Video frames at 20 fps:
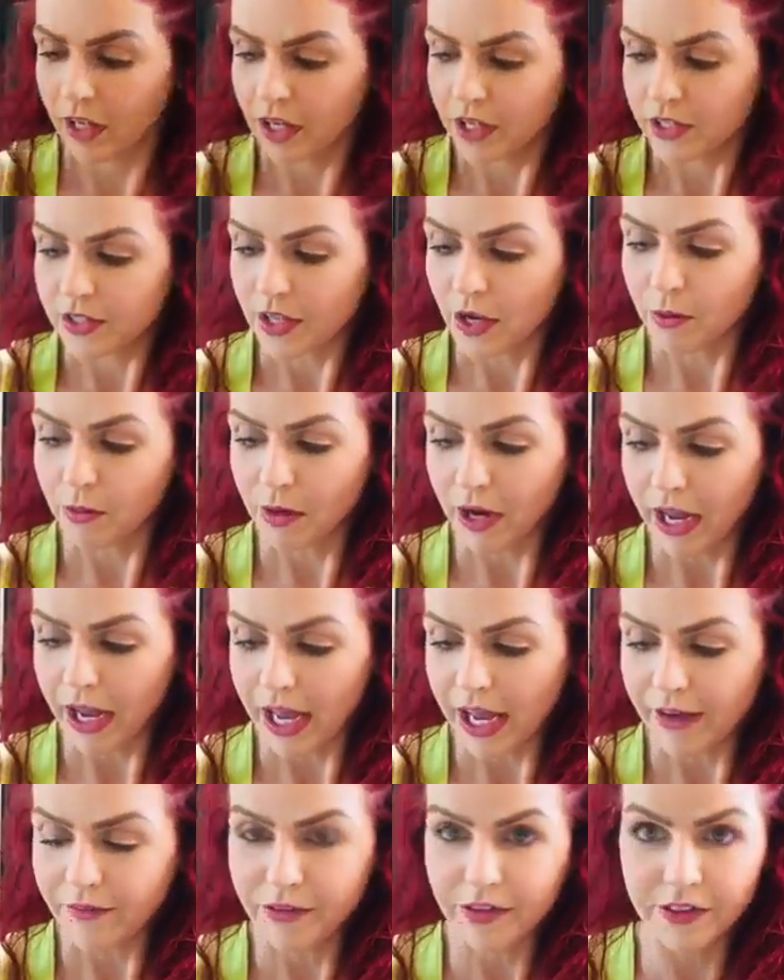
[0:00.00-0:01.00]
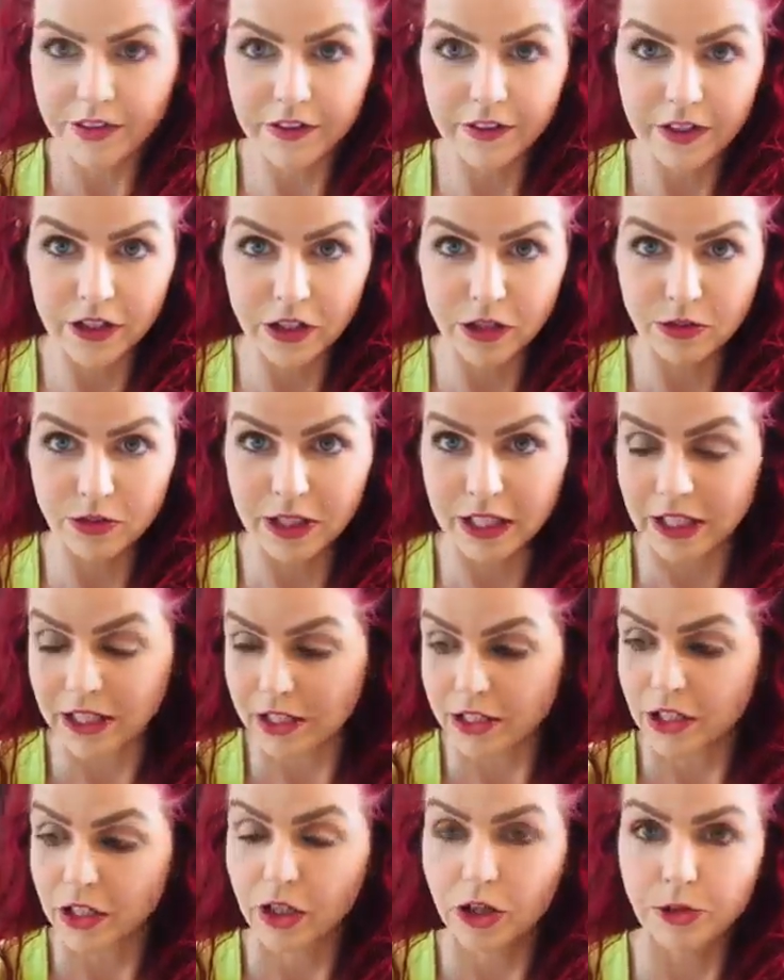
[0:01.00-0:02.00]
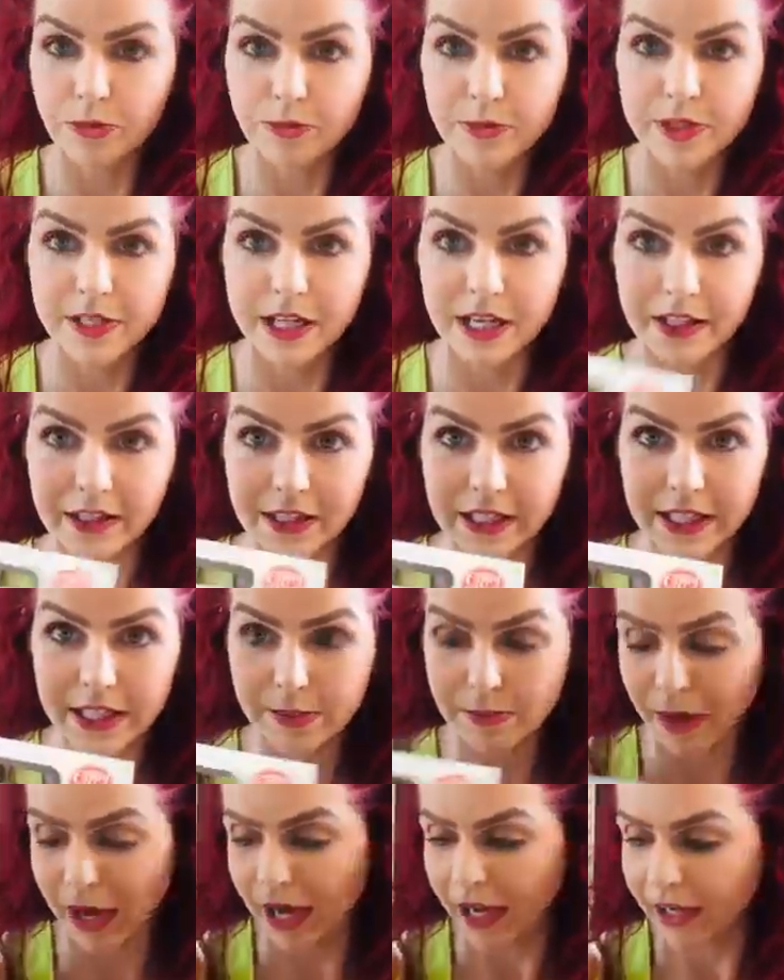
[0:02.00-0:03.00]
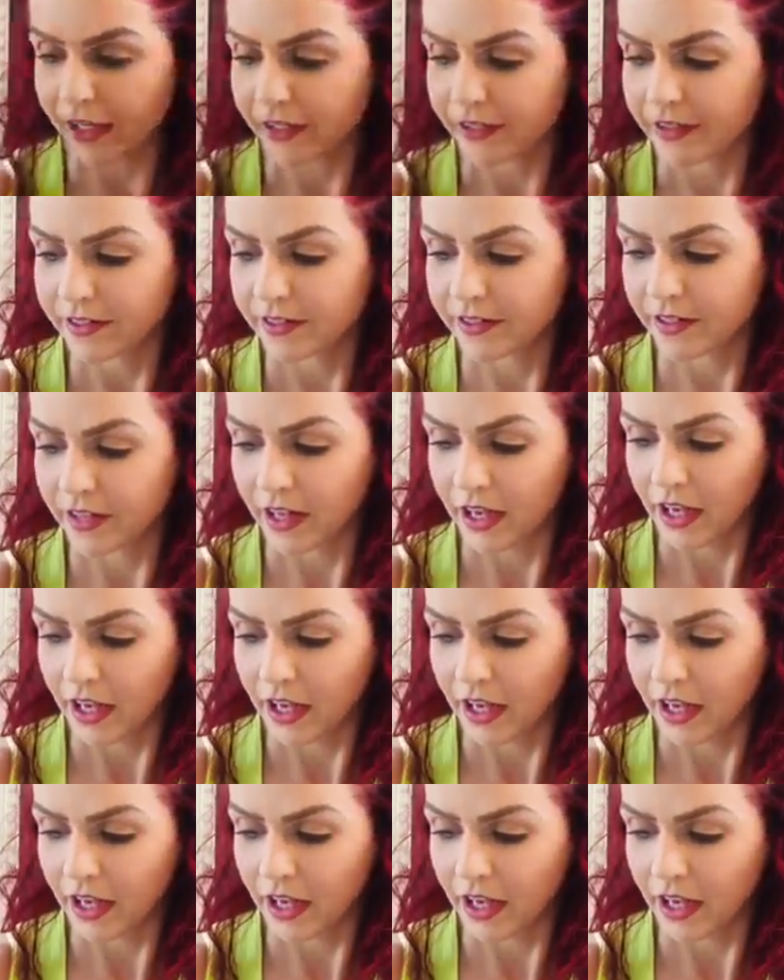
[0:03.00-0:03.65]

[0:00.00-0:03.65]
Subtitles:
So everything that you need comes in these packs.